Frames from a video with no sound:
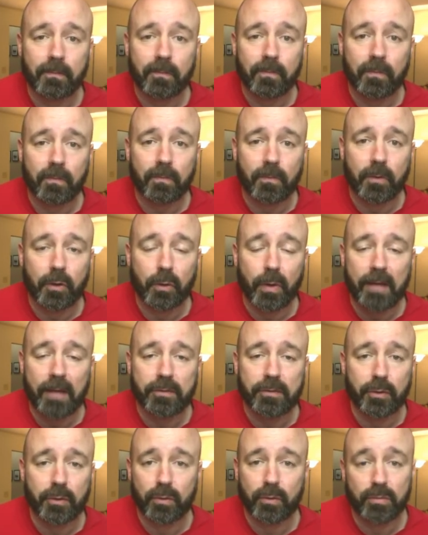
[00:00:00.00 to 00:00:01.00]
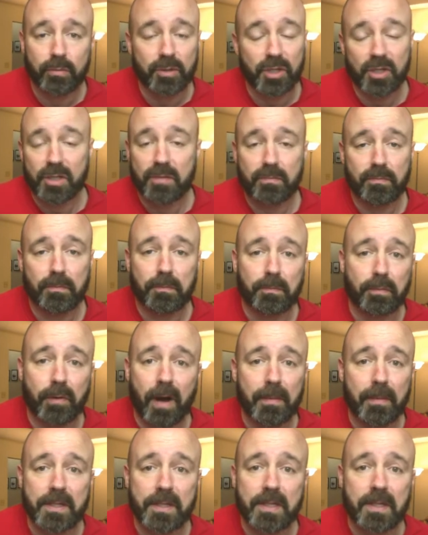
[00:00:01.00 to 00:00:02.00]
You have to just
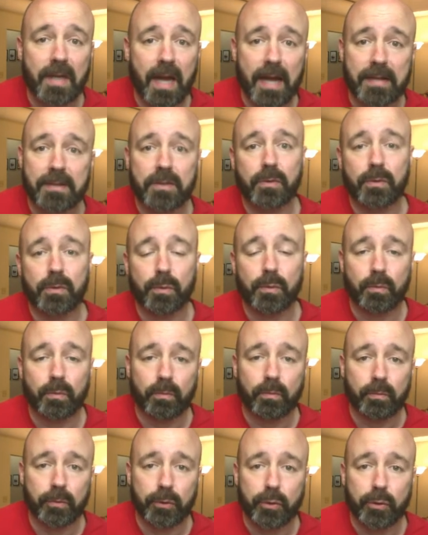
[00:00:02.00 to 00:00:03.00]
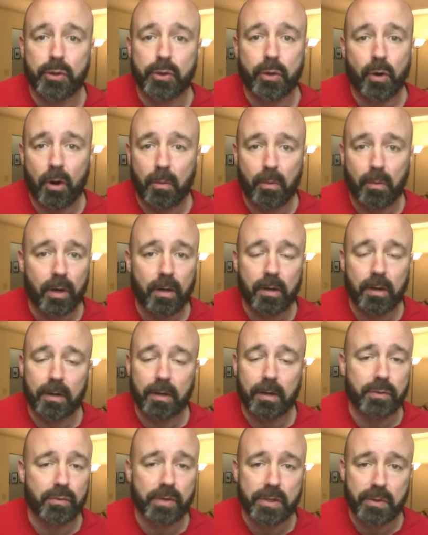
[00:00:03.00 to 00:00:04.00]
promise not to use your homework
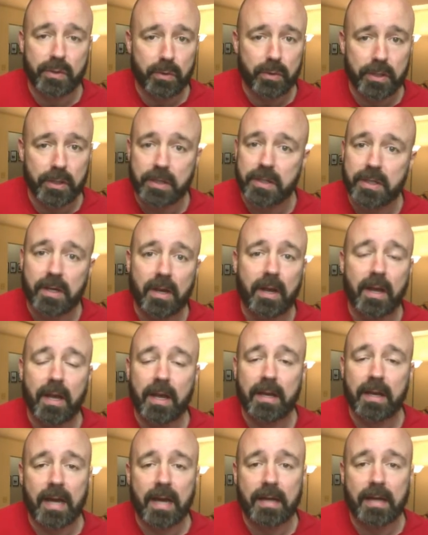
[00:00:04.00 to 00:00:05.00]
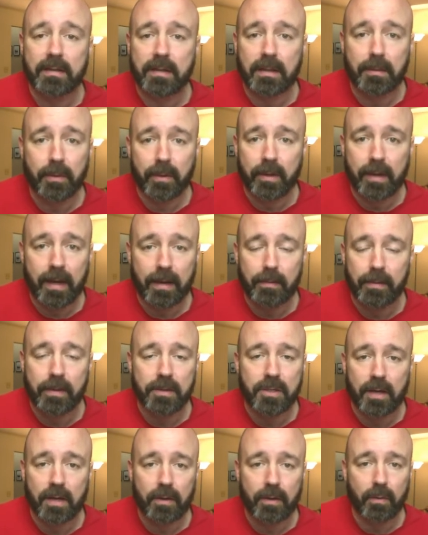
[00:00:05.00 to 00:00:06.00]
as resources, not to communicate with each
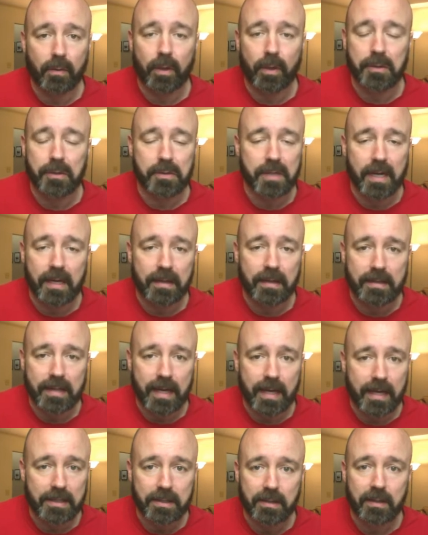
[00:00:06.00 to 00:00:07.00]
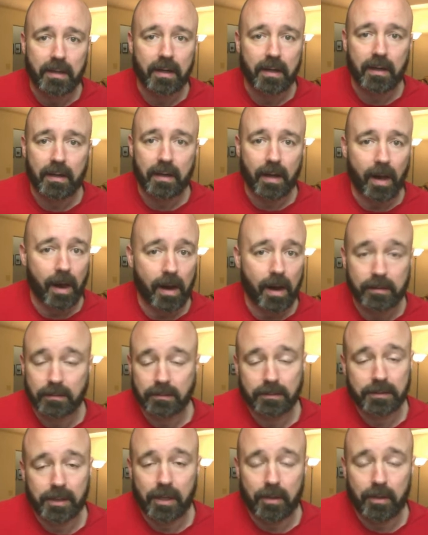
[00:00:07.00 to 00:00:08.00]
other while you're taking the test.
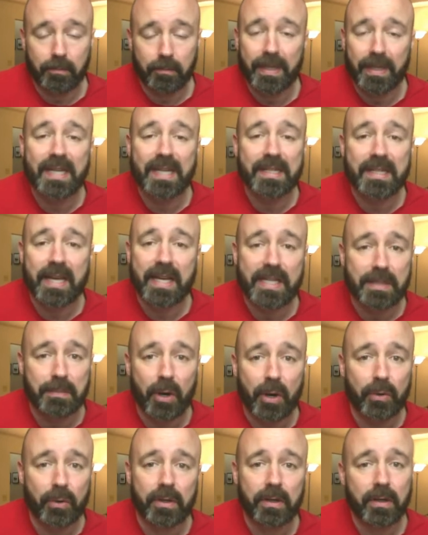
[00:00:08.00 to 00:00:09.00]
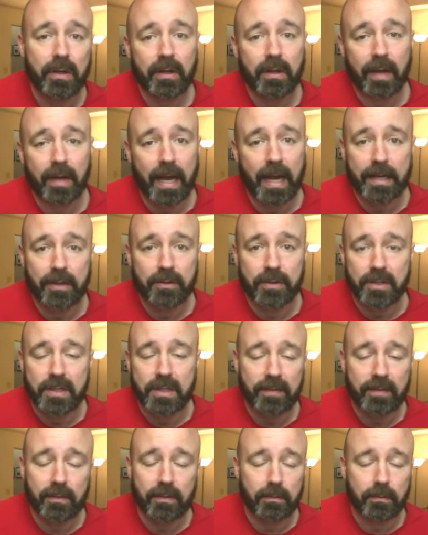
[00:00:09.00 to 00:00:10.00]
Be in test mode, and you'll just
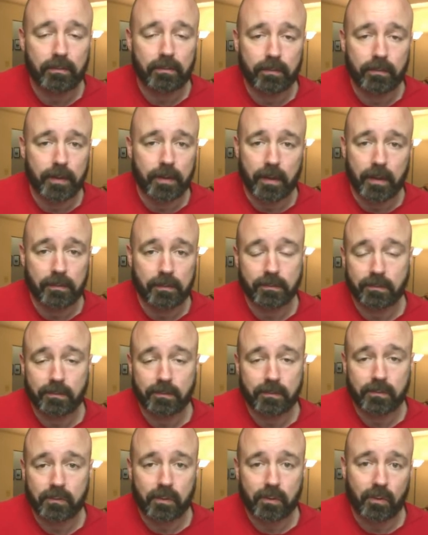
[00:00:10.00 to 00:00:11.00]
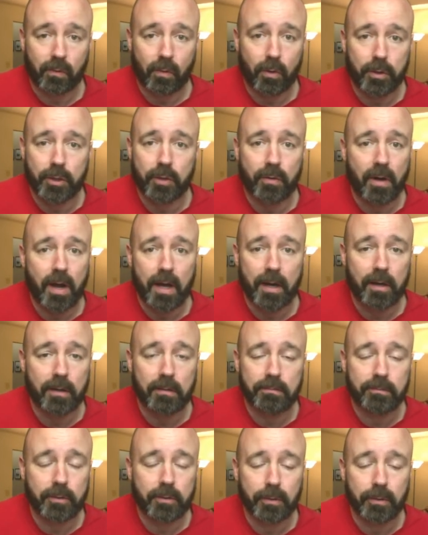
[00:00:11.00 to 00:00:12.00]
have to, on your
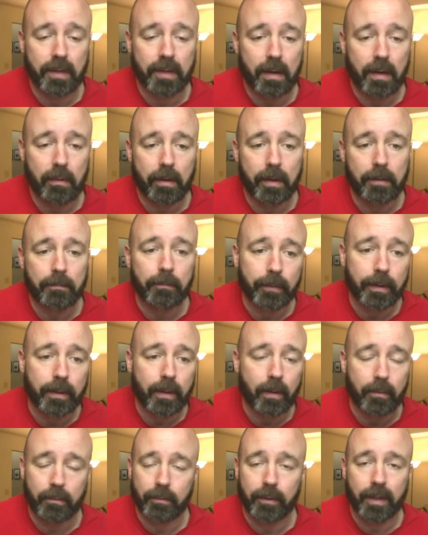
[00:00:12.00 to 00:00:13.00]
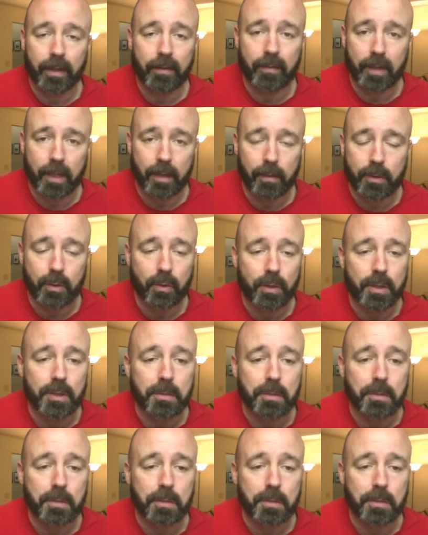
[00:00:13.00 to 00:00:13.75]
honor, do it that way. We don't really have any other choice.